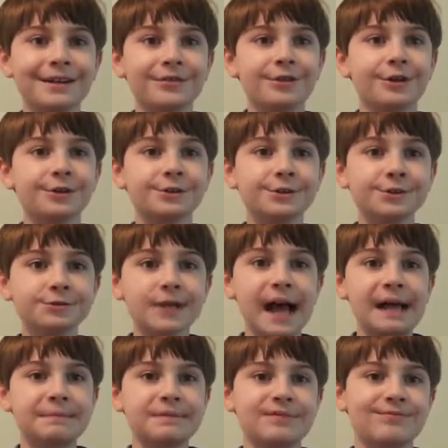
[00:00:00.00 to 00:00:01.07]
There are 2
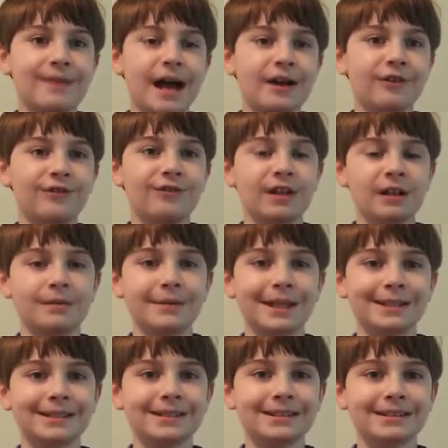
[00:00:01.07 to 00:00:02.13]
types of
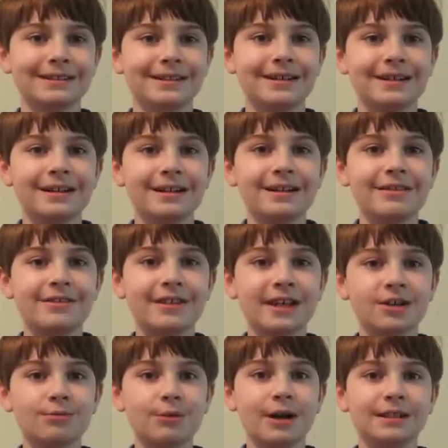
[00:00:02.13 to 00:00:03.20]
myofilaments:
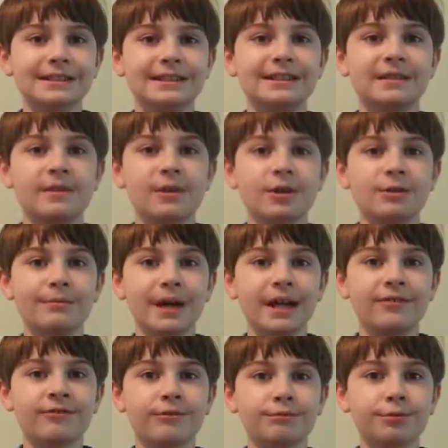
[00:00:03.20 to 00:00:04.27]
thick ones that are
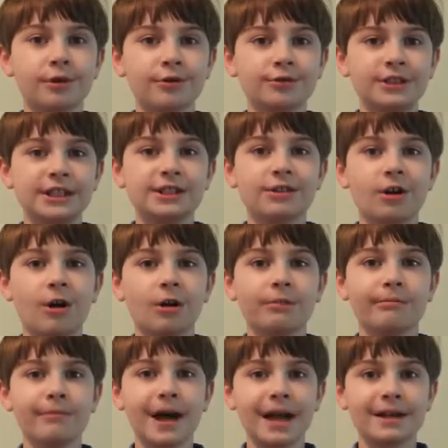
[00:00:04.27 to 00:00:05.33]
made of a protein called
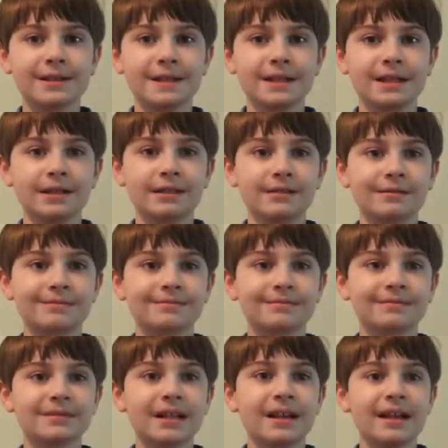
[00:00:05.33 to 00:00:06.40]
myosin,
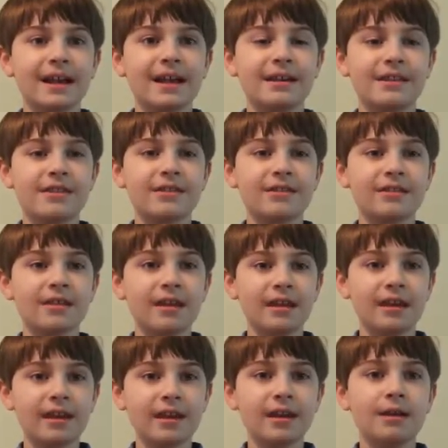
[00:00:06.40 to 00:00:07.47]
and
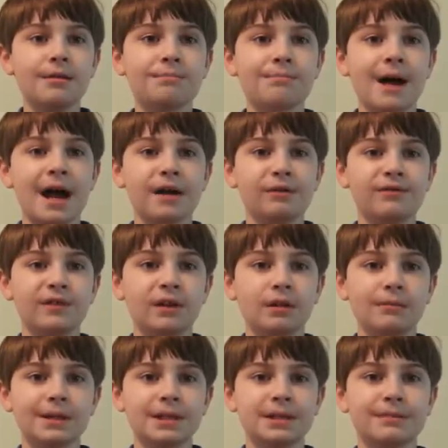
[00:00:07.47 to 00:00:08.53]
thin
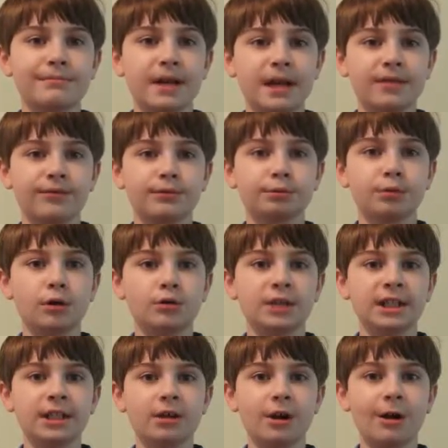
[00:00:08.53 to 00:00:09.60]
myofilaments made of a
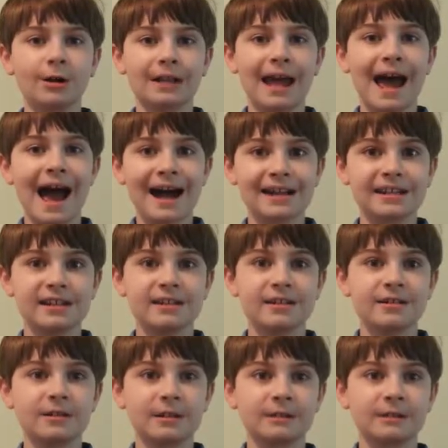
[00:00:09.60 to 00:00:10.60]
protein called actin.